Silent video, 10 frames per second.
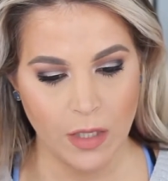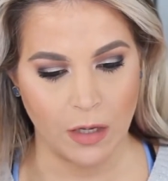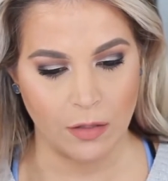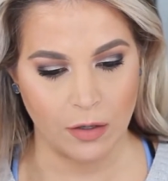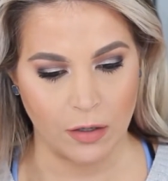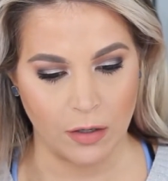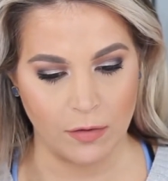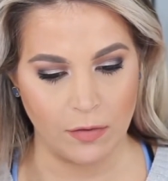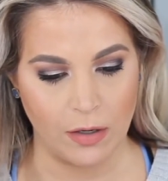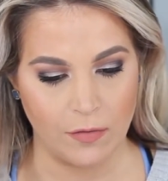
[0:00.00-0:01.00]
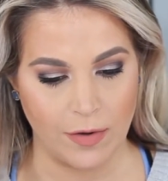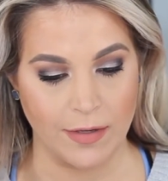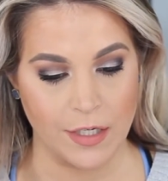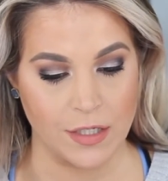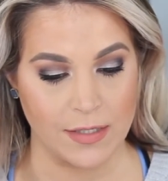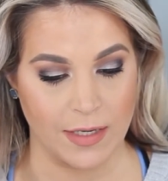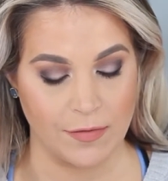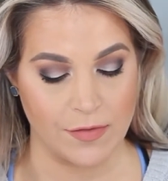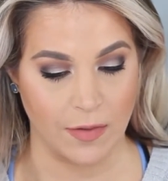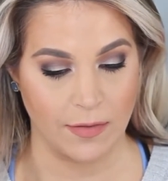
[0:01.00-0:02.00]
other foundations that
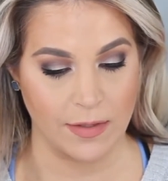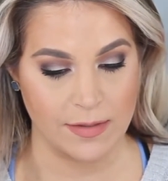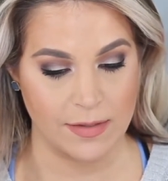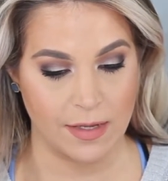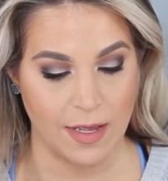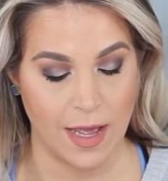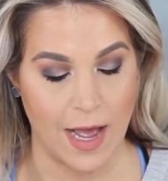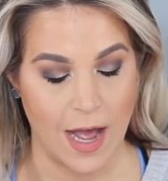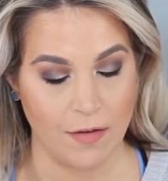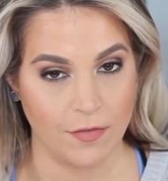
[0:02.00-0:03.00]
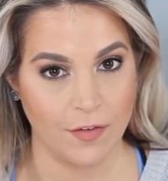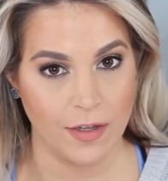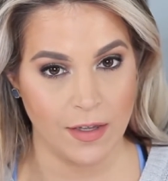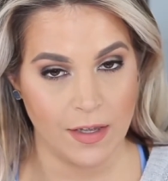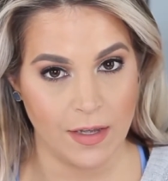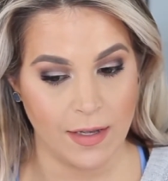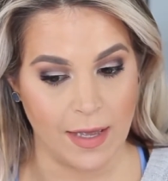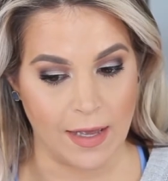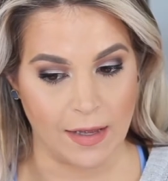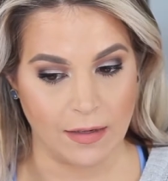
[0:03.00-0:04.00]
I've done this have.
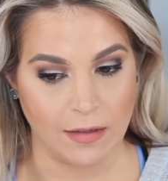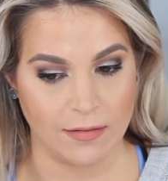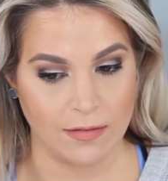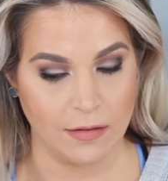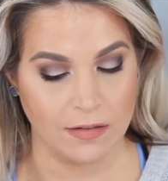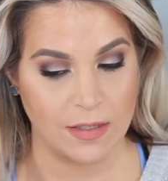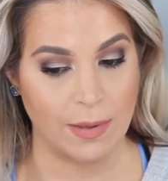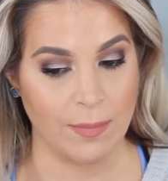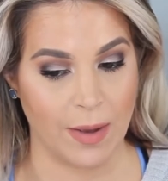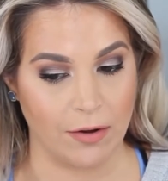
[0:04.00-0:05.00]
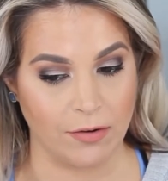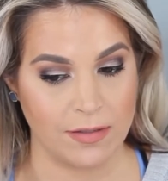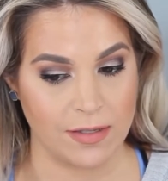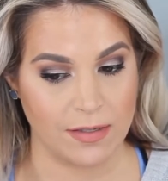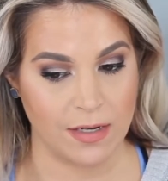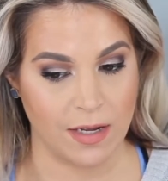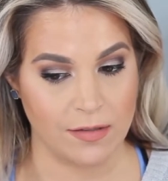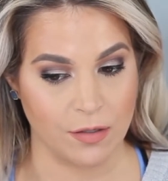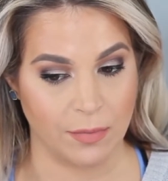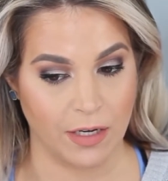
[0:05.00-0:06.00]
And it looks like my battery's gonna die,
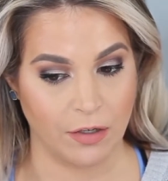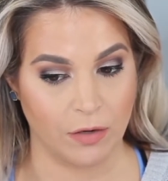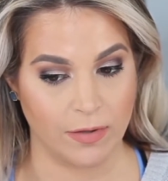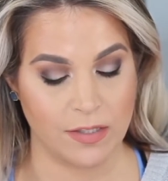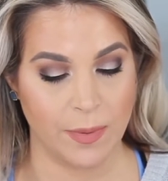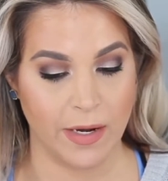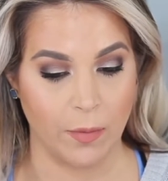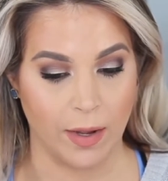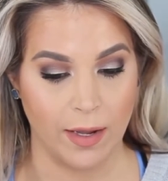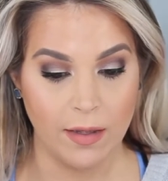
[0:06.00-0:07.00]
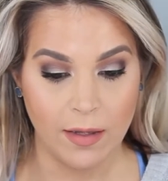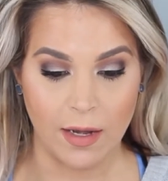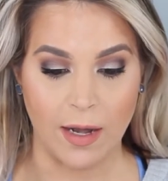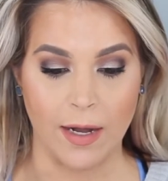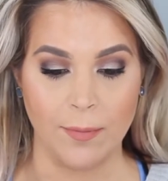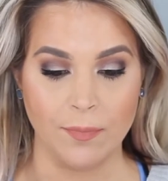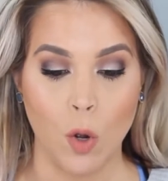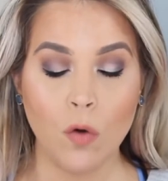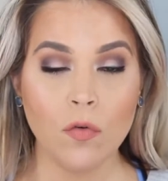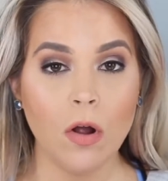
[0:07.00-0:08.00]
so I'm getting nervous. But anyway,
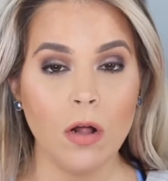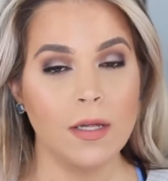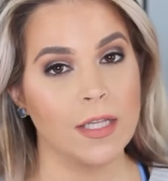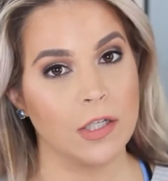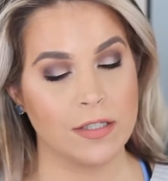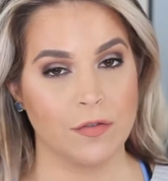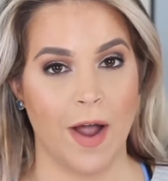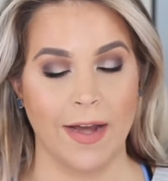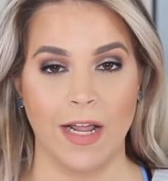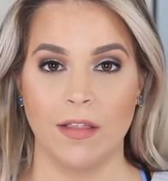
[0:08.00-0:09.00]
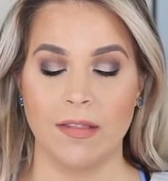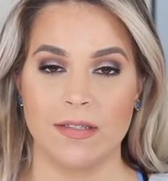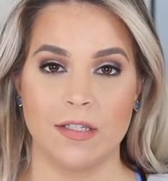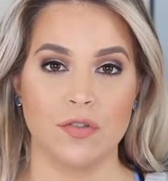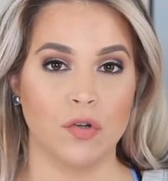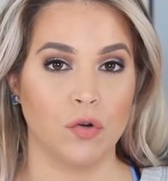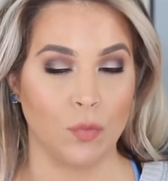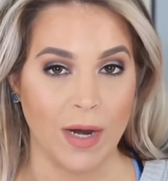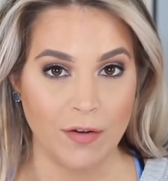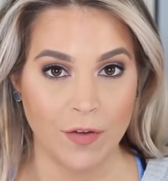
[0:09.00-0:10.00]
overall, it looks fine. I think this is a
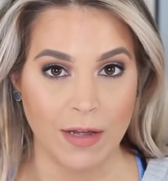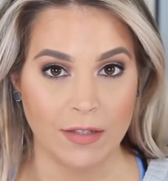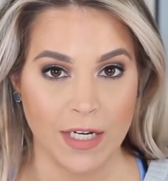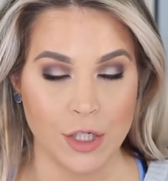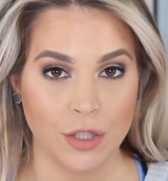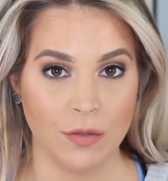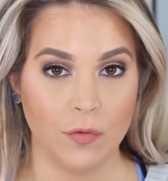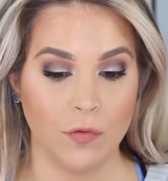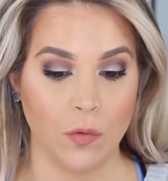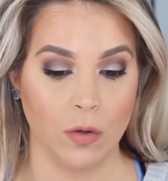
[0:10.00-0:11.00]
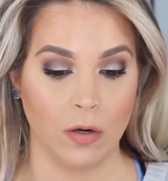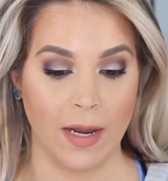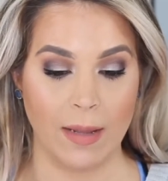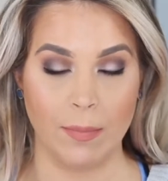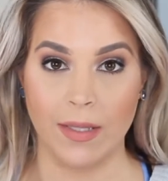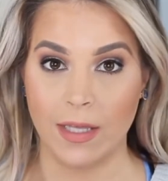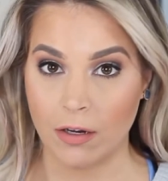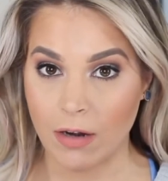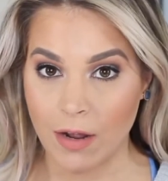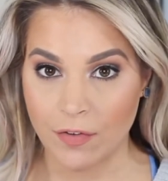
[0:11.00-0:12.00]
great foundation for a
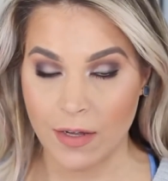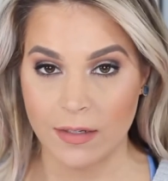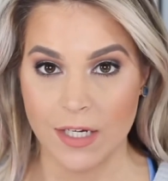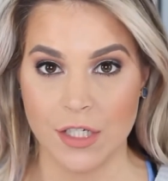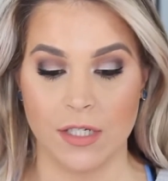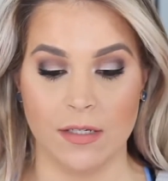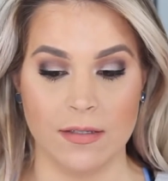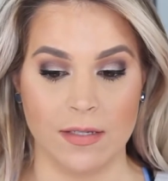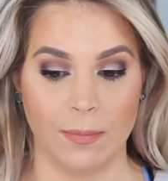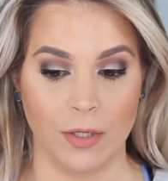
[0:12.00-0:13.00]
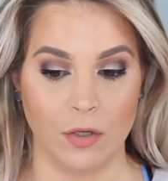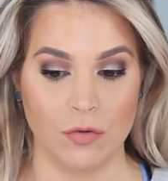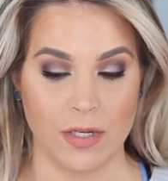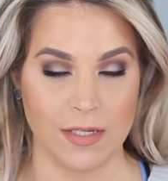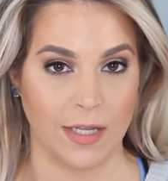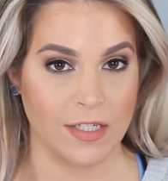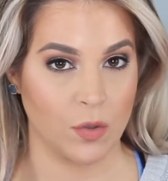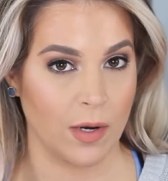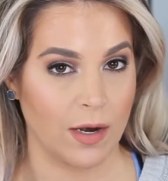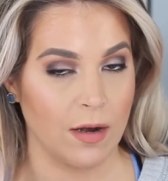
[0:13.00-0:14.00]
beginner foundation, somebody who doesn't like
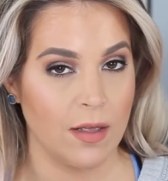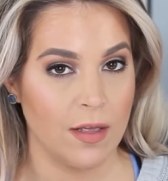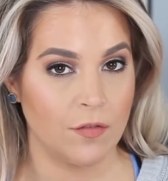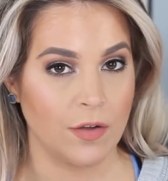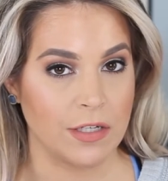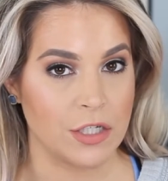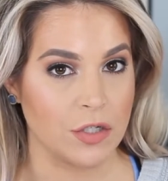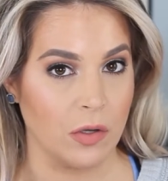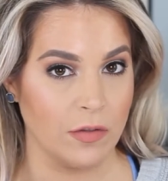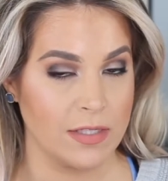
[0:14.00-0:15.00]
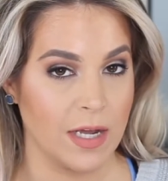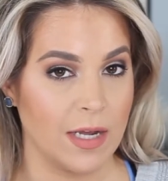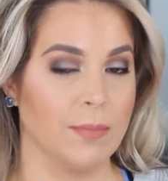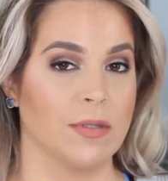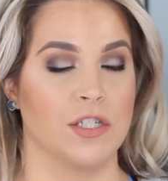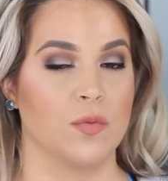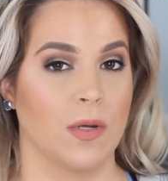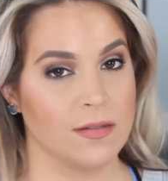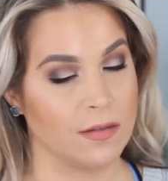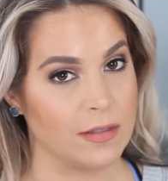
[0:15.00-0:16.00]
to wear foundation all the time, but just
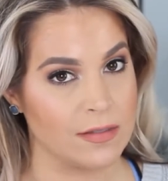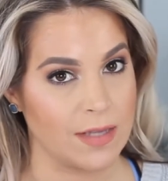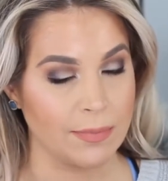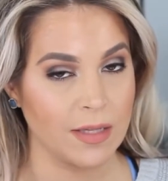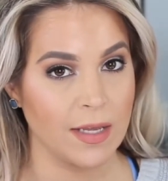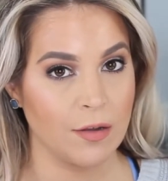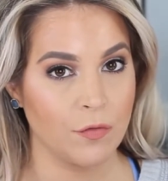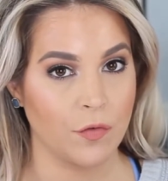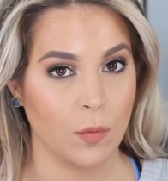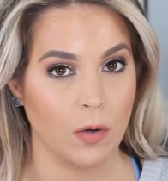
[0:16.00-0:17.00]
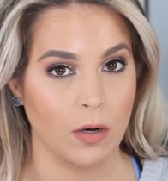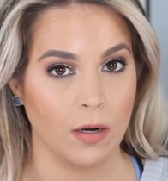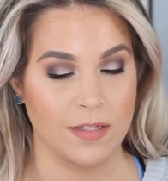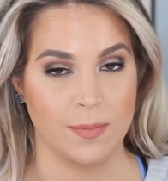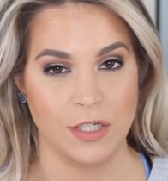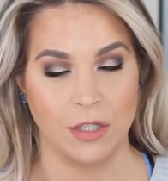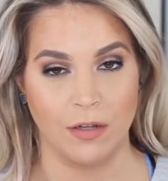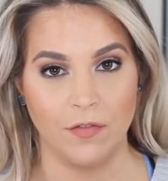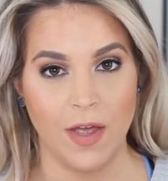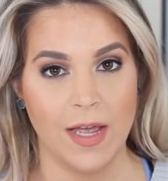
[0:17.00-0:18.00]
wants a little something for a special
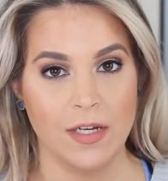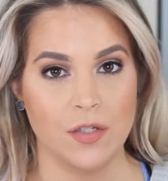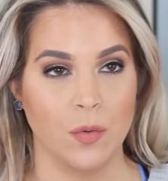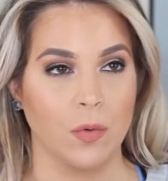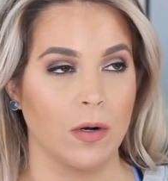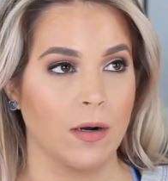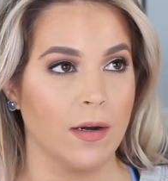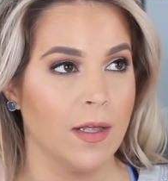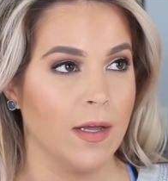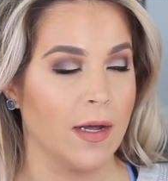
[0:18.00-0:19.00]
event, or